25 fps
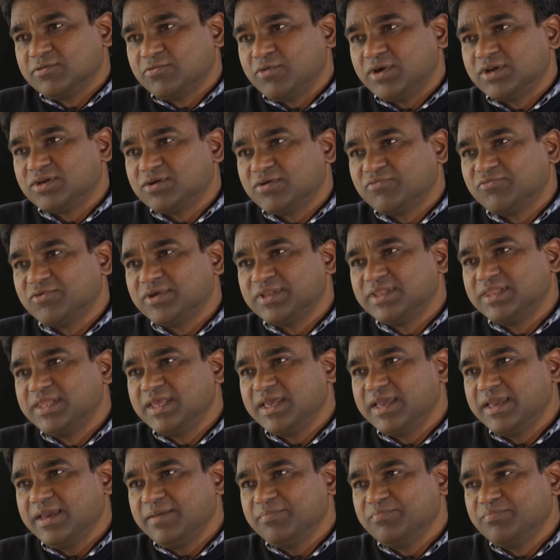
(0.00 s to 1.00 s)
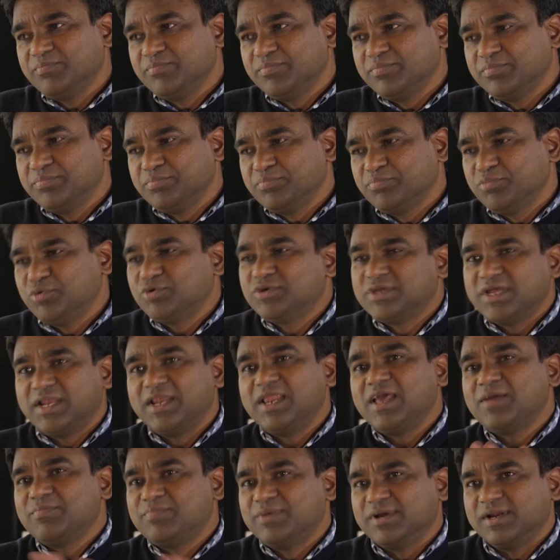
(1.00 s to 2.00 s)
quite often they put a
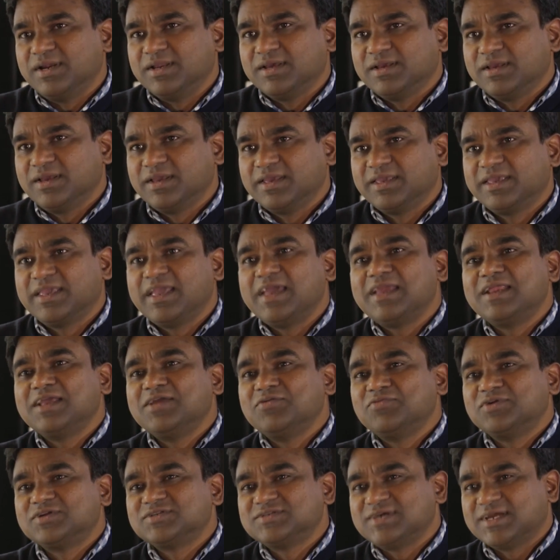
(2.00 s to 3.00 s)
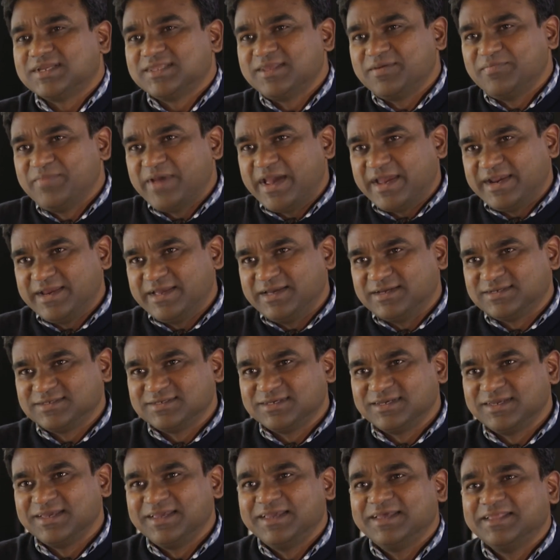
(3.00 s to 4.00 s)
label caregivers are the barriers,
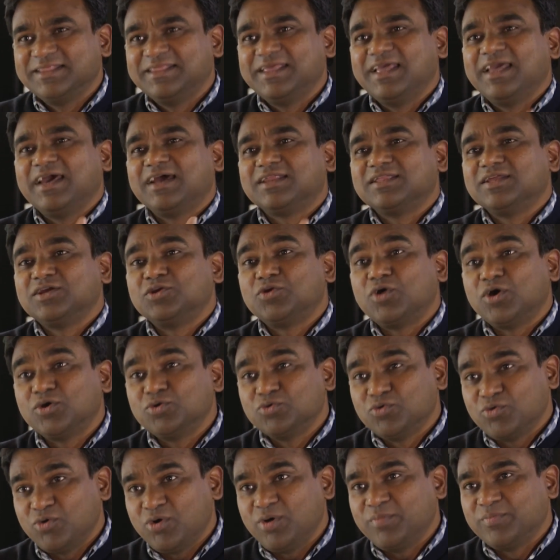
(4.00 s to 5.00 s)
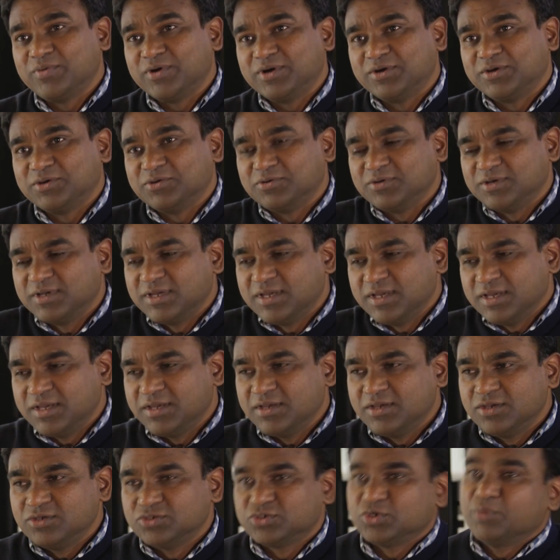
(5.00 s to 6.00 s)
they are the non cooperative.
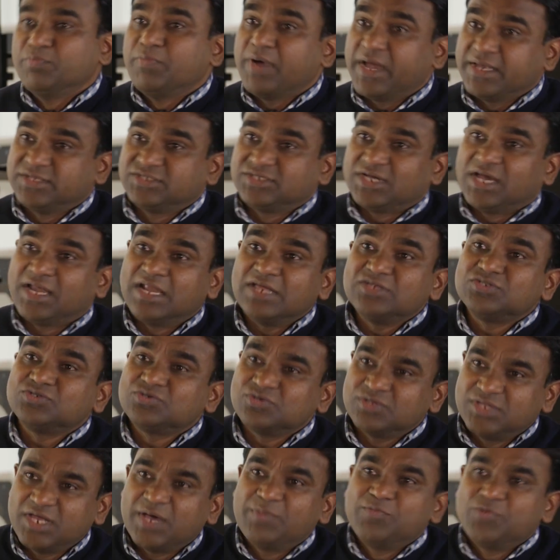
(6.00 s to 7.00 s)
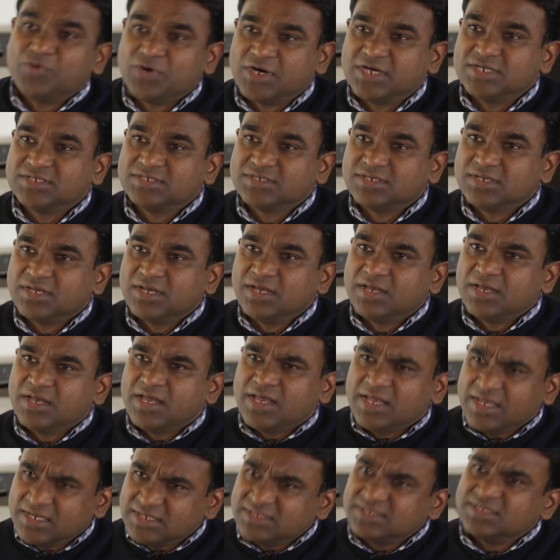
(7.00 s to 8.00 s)
So, my challenge to them was
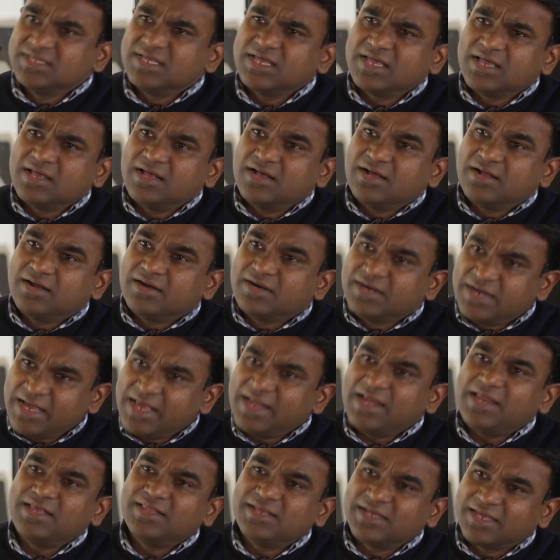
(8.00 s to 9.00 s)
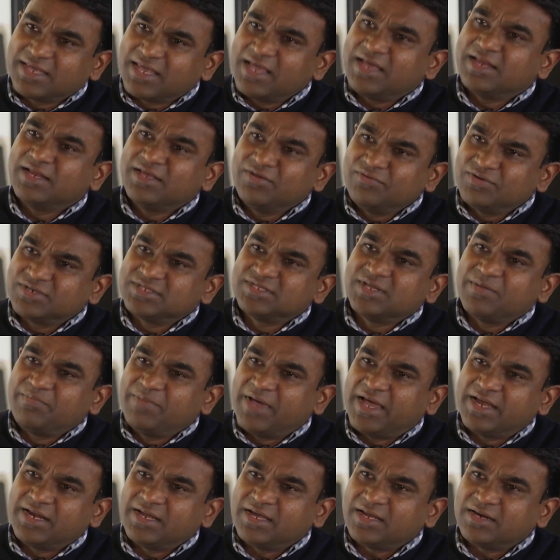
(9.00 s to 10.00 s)
is the really the caregiver the
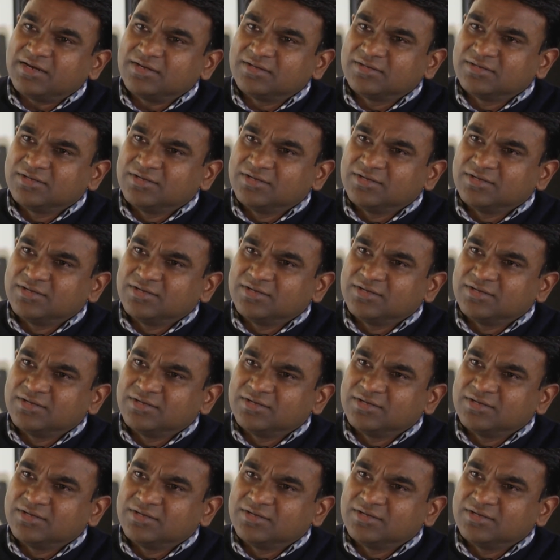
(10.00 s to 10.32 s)
barrier